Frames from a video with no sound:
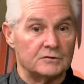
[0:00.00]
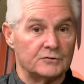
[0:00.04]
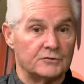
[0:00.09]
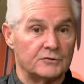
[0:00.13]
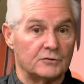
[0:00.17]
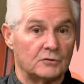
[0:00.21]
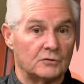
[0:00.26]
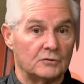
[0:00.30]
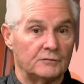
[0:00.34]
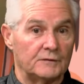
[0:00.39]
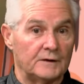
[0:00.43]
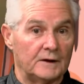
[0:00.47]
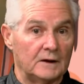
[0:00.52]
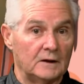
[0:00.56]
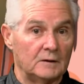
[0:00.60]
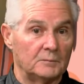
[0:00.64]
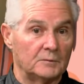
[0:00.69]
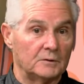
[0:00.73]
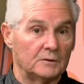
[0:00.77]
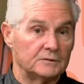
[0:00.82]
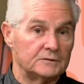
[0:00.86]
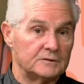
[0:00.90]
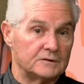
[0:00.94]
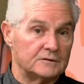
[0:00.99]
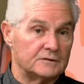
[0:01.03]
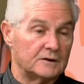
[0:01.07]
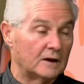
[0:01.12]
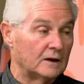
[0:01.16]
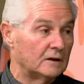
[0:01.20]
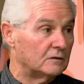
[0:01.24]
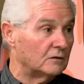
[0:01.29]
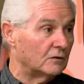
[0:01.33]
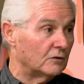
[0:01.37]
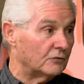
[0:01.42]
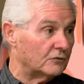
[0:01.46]
are available to
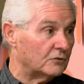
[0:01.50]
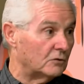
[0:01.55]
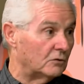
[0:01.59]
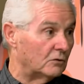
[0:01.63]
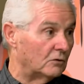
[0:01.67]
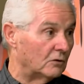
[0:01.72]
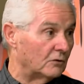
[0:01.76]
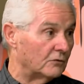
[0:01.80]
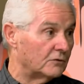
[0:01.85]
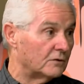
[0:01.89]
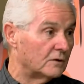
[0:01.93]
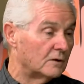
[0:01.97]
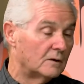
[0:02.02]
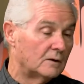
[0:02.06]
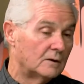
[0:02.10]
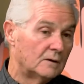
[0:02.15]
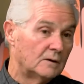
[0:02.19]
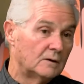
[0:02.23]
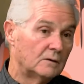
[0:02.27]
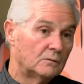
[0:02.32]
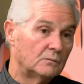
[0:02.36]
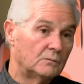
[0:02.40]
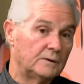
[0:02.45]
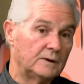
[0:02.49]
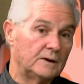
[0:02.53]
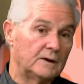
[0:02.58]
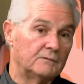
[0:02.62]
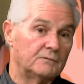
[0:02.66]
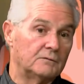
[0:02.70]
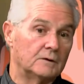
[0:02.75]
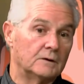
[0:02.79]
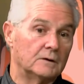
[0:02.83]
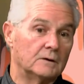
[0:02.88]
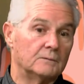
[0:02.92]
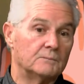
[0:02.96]
take those calls. We
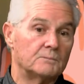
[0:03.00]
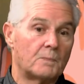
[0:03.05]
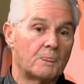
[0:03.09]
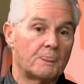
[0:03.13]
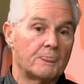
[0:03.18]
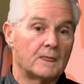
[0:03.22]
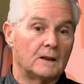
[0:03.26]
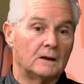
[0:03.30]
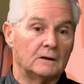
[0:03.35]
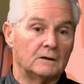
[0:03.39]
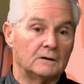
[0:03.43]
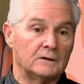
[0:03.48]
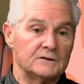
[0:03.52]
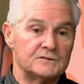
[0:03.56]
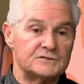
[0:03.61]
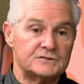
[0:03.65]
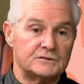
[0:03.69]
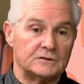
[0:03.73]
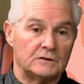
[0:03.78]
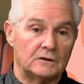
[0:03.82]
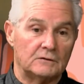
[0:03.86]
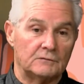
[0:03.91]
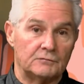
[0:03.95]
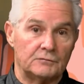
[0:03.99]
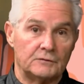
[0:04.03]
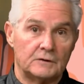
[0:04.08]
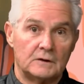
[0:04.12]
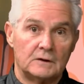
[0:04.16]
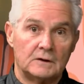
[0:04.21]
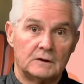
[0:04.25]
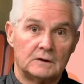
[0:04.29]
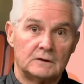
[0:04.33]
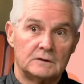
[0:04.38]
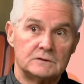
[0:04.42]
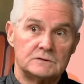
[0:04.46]
have a list of
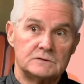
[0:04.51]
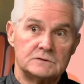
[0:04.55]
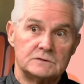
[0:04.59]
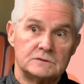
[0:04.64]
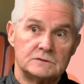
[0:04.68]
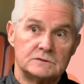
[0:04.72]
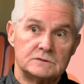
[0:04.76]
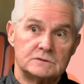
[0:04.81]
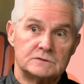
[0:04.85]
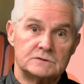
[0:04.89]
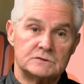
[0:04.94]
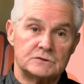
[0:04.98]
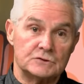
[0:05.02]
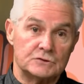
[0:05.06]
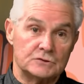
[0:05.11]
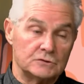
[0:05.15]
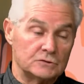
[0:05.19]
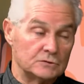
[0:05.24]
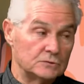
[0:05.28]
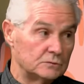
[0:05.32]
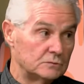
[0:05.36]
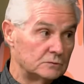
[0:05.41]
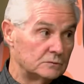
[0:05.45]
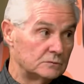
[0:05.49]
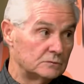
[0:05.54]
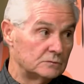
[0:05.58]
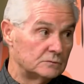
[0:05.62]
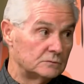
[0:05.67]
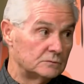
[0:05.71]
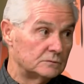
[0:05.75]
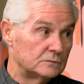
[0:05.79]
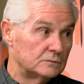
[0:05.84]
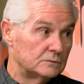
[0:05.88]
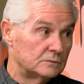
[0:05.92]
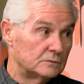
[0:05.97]
to-do
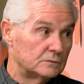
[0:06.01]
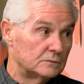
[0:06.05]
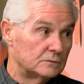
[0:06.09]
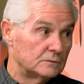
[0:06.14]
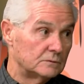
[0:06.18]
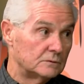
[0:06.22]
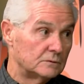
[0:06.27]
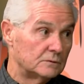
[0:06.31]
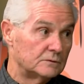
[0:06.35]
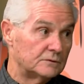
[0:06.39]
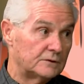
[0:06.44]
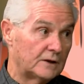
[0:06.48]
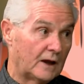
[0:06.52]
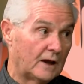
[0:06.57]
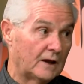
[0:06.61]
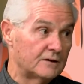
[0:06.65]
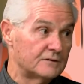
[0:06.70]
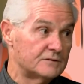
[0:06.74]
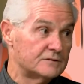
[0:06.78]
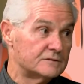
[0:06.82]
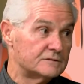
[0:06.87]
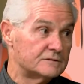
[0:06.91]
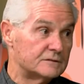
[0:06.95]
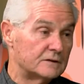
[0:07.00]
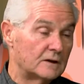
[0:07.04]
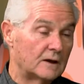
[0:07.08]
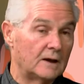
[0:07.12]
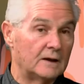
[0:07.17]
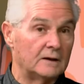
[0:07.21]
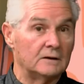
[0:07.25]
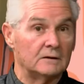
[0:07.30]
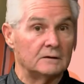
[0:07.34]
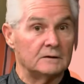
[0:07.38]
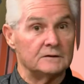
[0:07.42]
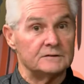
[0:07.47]
tasks
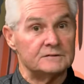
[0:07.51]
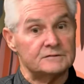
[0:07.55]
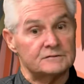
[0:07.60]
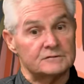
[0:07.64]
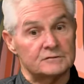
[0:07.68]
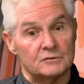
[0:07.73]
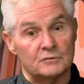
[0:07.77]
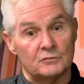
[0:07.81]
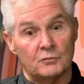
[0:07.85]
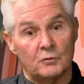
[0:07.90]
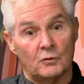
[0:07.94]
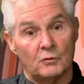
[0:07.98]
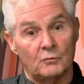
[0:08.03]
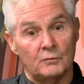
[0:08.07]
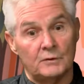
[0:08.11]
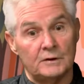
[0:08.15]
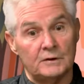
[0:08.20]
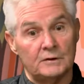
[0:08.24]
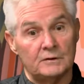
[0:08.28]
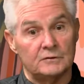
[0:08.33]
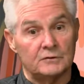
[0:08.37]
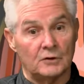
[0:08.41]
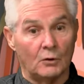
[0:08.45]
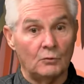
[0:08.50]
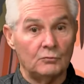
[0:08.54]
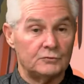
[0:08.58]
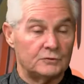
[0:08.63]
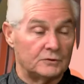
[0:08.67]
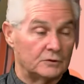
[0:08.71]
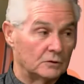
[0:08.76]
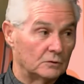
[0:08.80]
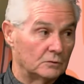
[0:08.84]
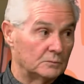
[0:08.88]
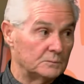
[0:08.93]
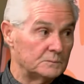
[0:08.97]
and lists of what we don't do.